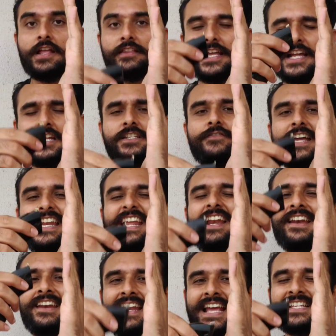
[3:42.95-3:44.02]
there is very
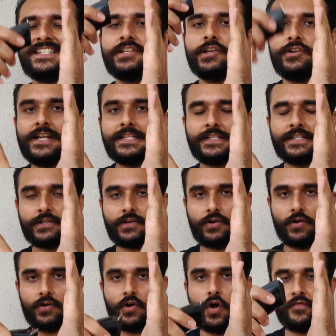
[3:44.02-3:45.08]
less risk
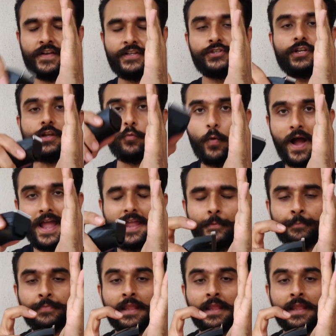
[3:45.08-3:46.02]
of injury. Why?